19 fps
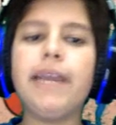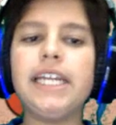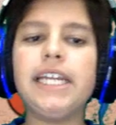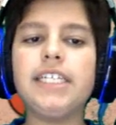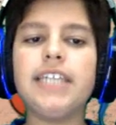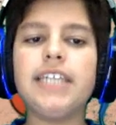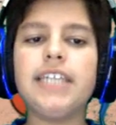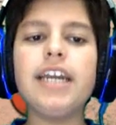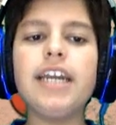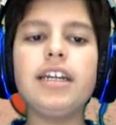
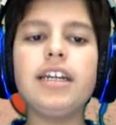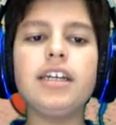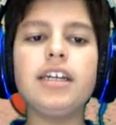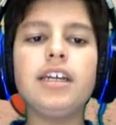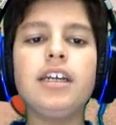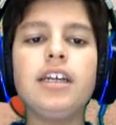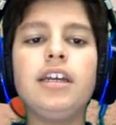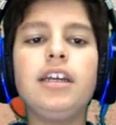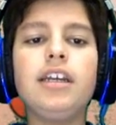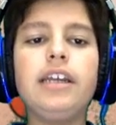deck,
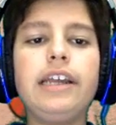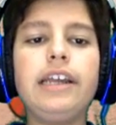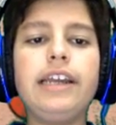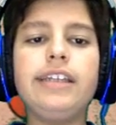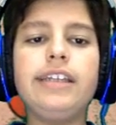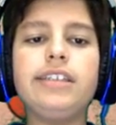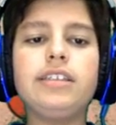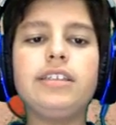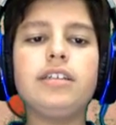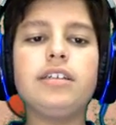
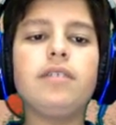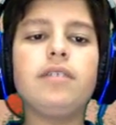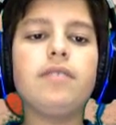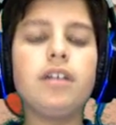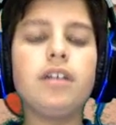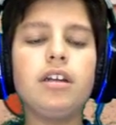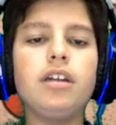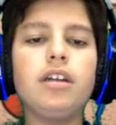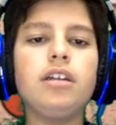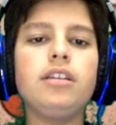it's
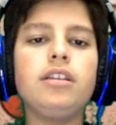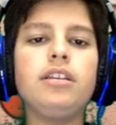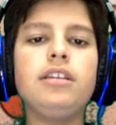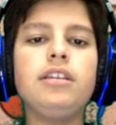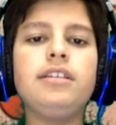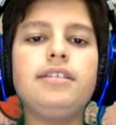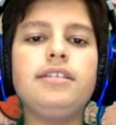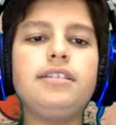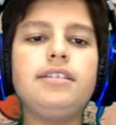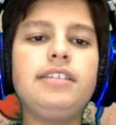
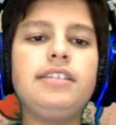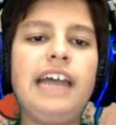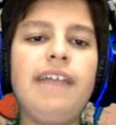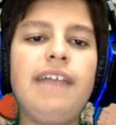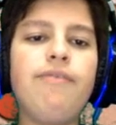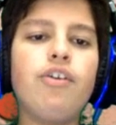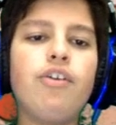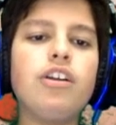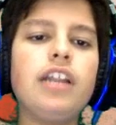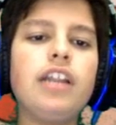time
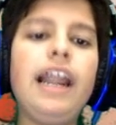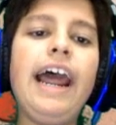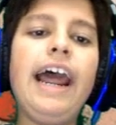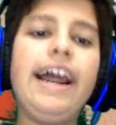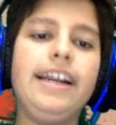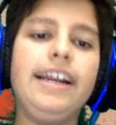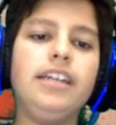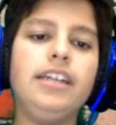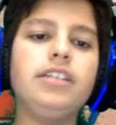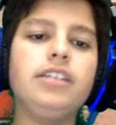for the
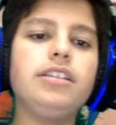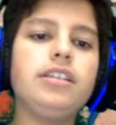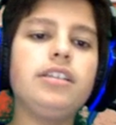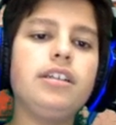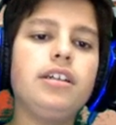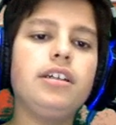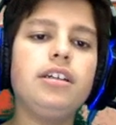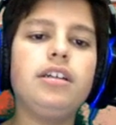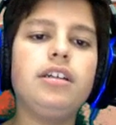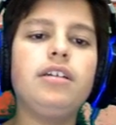lands.
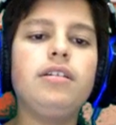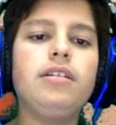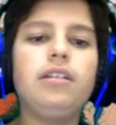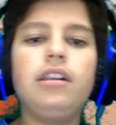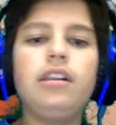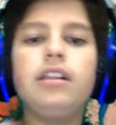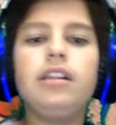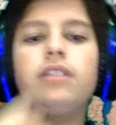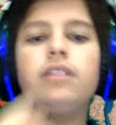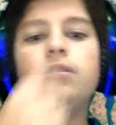
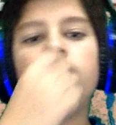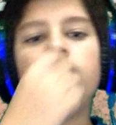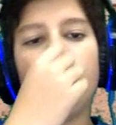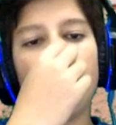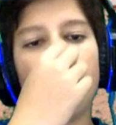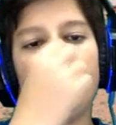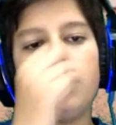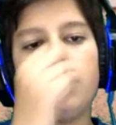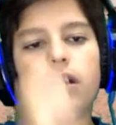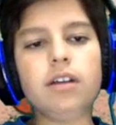There
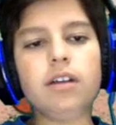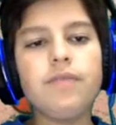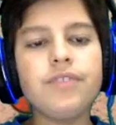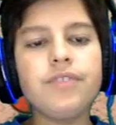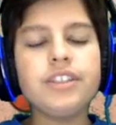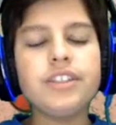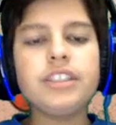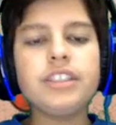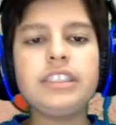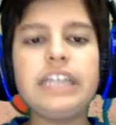are
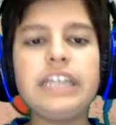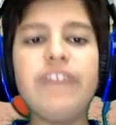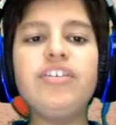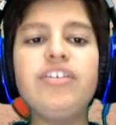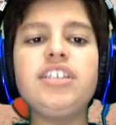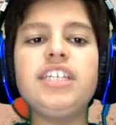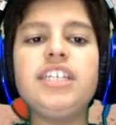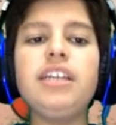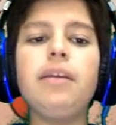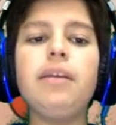
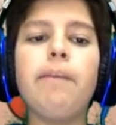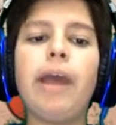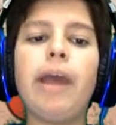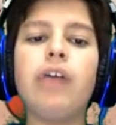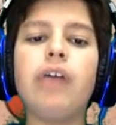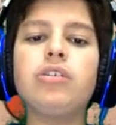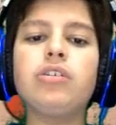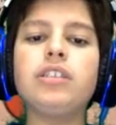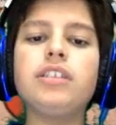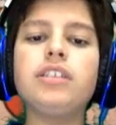17
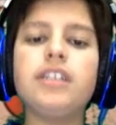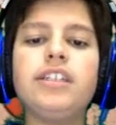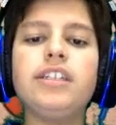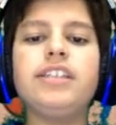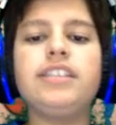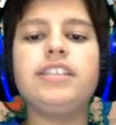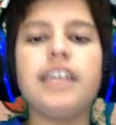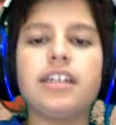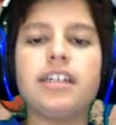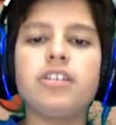mountains in this
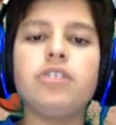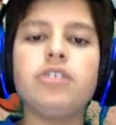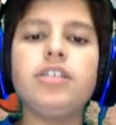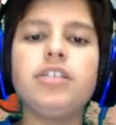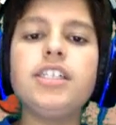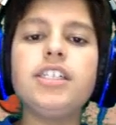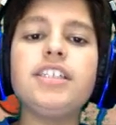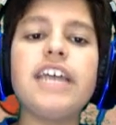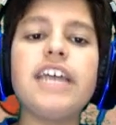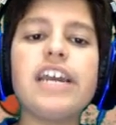deck. So
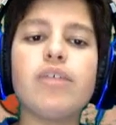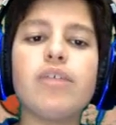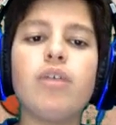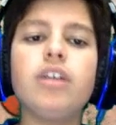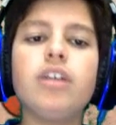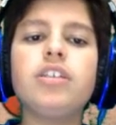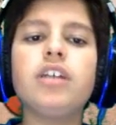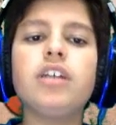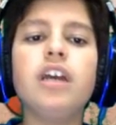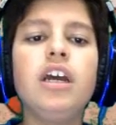this deck
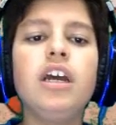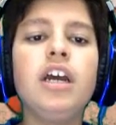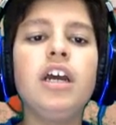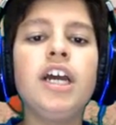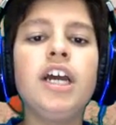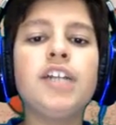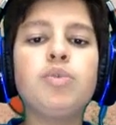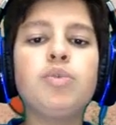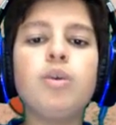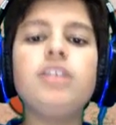runs
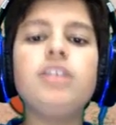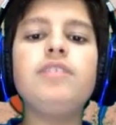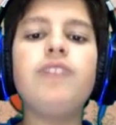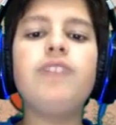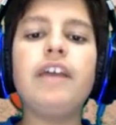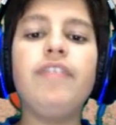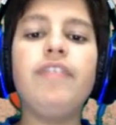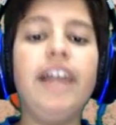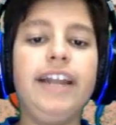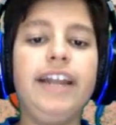
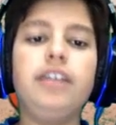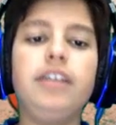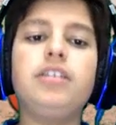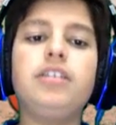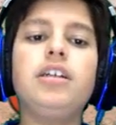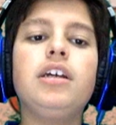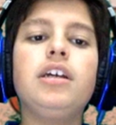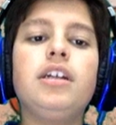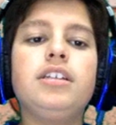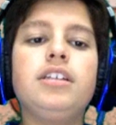25 lands.
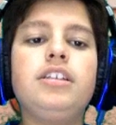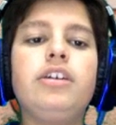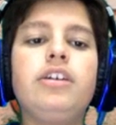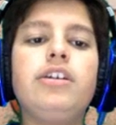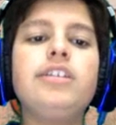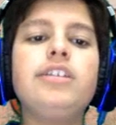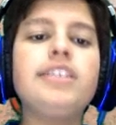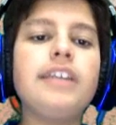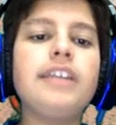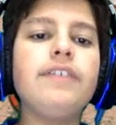There are
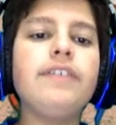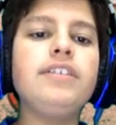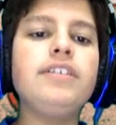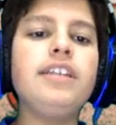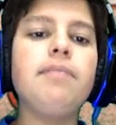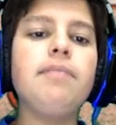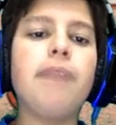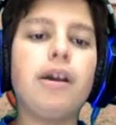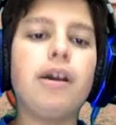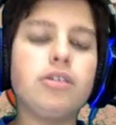
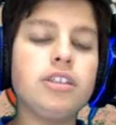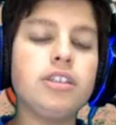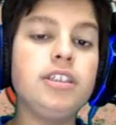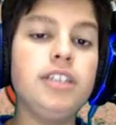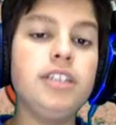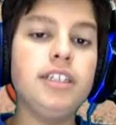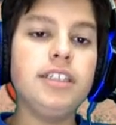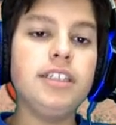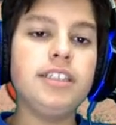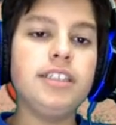17 mountains
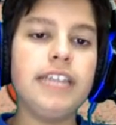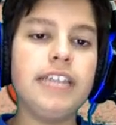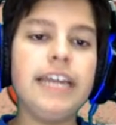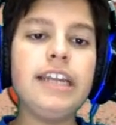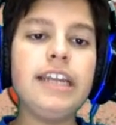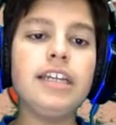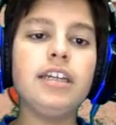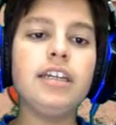in this deck,